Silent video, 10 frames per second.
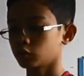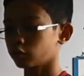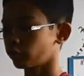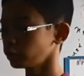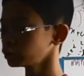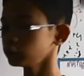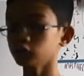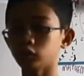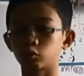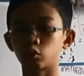Functions
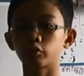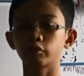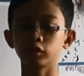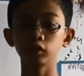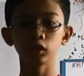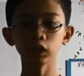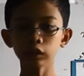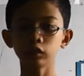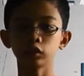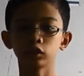is one of the
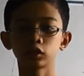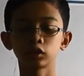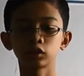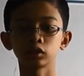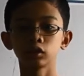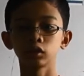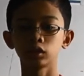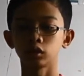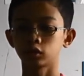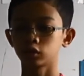easiest
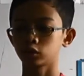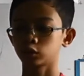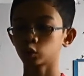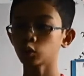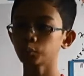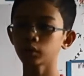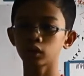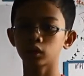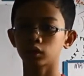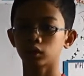topic
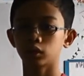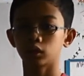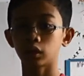in